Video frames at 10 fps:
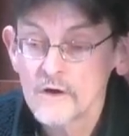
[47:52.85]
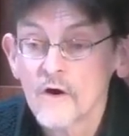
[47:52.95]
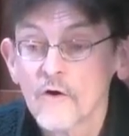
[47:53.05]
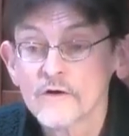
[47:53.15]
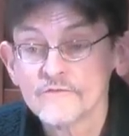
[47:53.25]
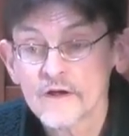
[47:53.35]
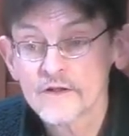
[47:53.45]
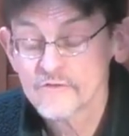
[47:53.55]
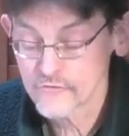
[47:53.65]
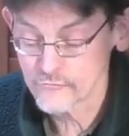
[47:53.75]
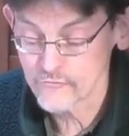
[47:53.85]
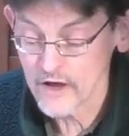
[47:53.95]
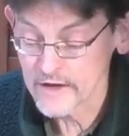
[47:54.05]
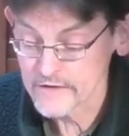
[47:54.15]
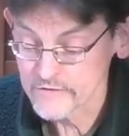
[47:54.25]
are invited to
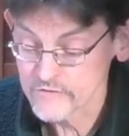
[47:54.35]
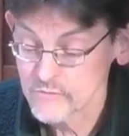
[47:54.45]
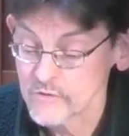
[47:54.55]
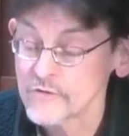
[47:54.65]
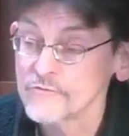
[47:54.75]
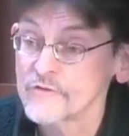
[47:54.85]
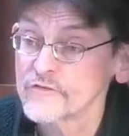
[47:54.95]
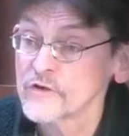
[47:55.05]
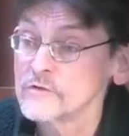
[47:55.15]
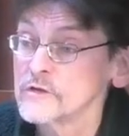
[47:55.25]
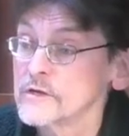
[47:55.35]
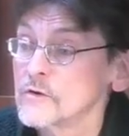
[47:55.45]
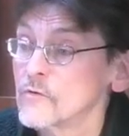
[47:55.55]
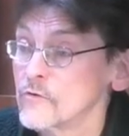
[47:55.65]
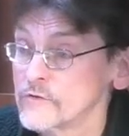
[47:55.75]
rise, whether physically
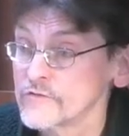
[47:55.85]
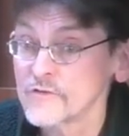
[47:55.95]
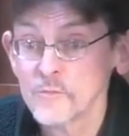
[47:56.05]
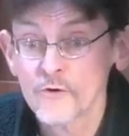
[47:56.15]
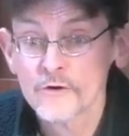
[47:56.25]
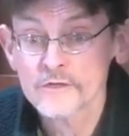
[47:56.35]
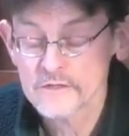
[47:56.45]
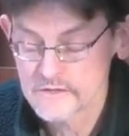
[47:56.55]
or in spirit,